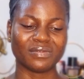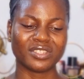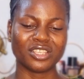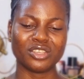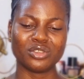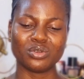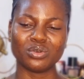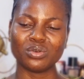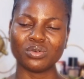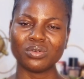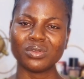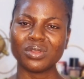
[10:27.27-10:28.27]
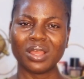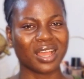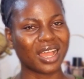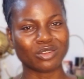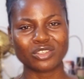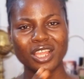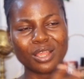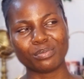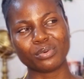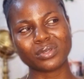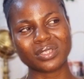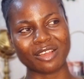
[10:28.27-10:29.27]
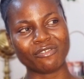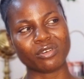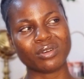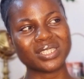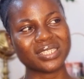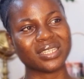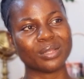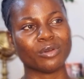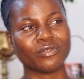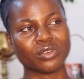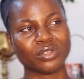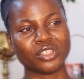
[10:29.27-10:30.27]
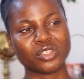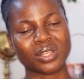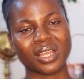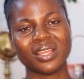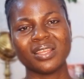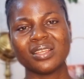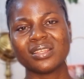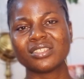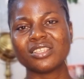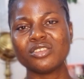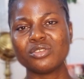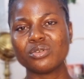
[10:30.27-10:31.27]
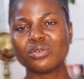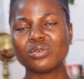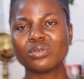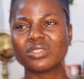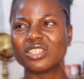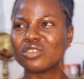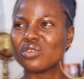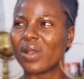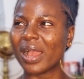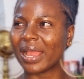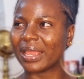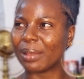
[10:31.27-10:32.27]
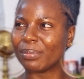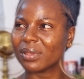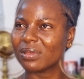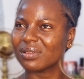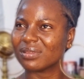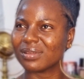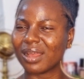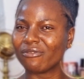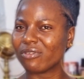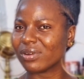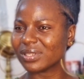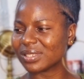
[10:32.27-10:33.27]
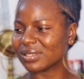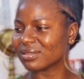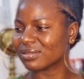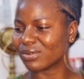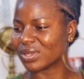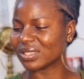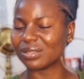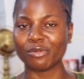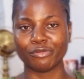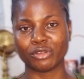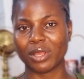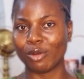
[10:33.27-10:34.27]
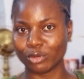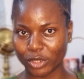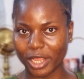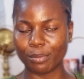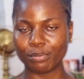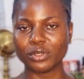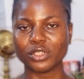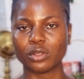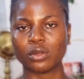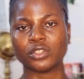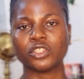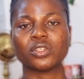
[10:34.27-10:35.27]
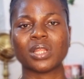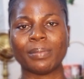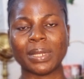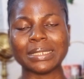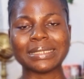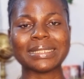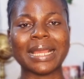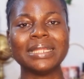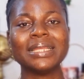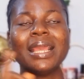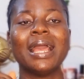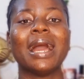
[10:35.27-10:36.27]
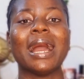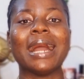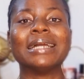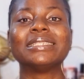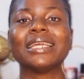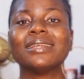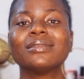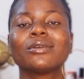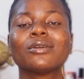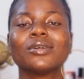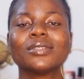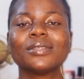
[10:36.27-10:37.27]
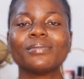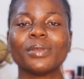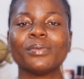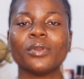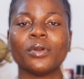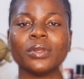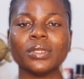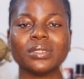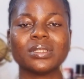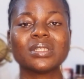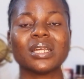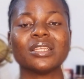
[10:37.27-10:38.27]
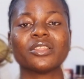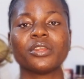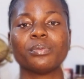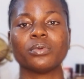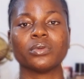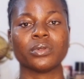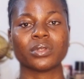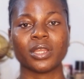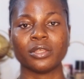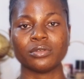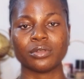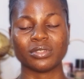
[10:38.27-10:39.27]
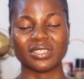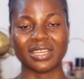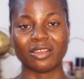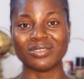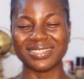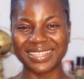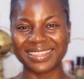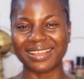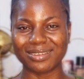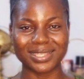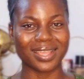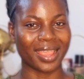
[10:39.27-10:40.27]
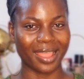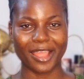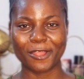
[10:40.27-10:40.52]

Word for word: T U, I'll try and post, I've forgotten the name of the conditioner. T U, T U I, I've forgotten what's the name of it. I'll try and post the conditioner by the side, and then Cousin Baby Oil. These are the three products I use on Zitten's head.